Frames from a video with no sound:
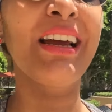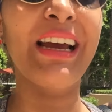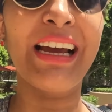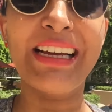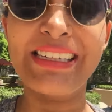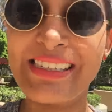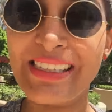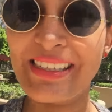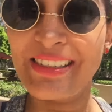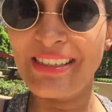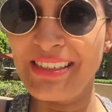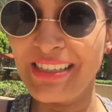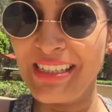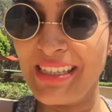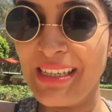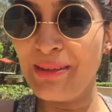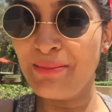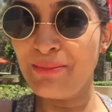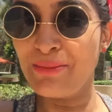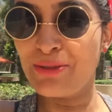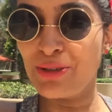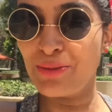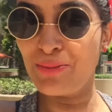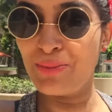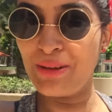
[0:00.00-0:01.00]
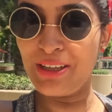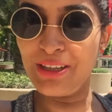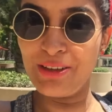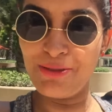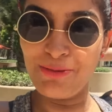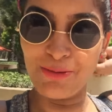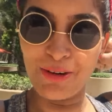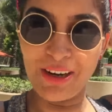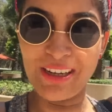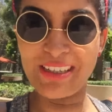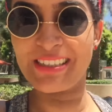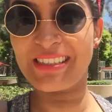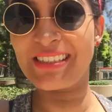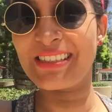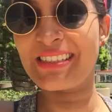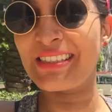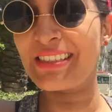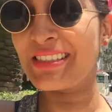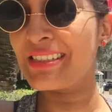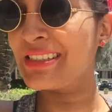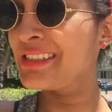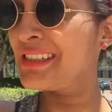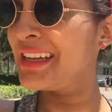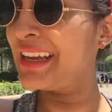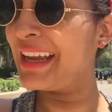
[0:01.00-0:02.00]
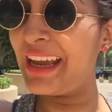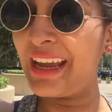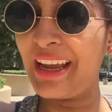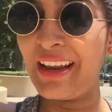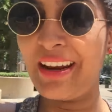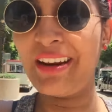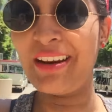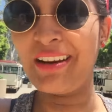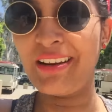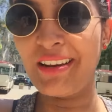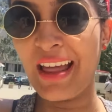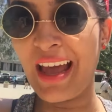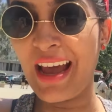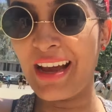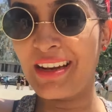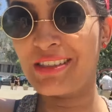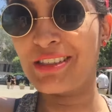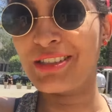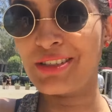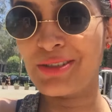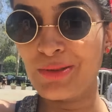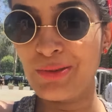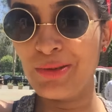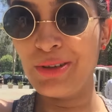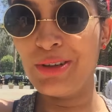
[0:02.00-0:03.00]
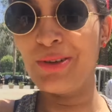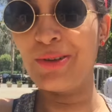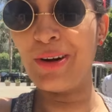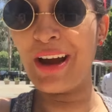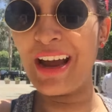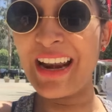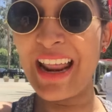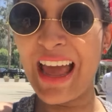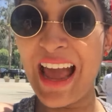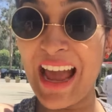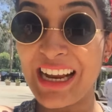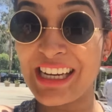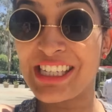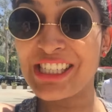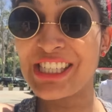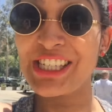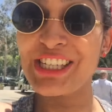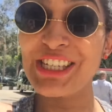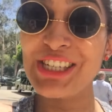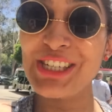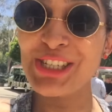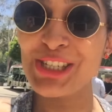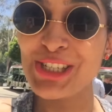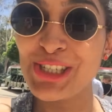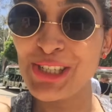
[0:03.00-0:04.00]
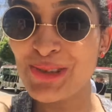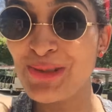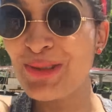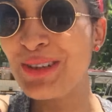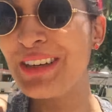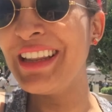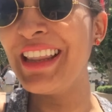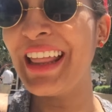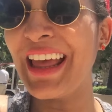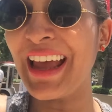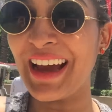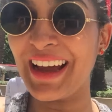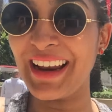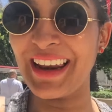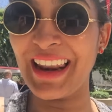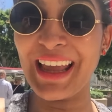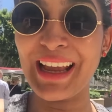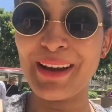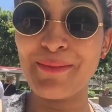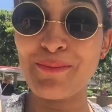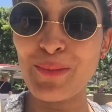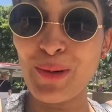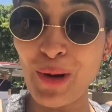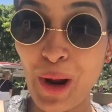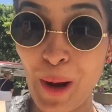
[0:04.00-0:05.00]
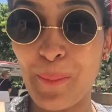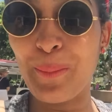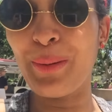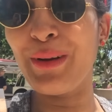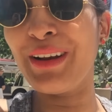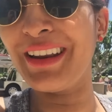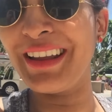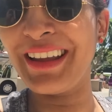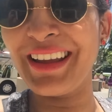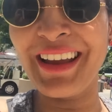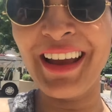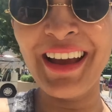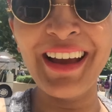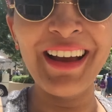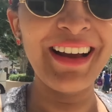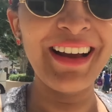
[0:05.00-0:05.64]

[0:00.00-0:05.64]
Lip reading: It's a dream to be once in that studio and actually shoot there, like properly.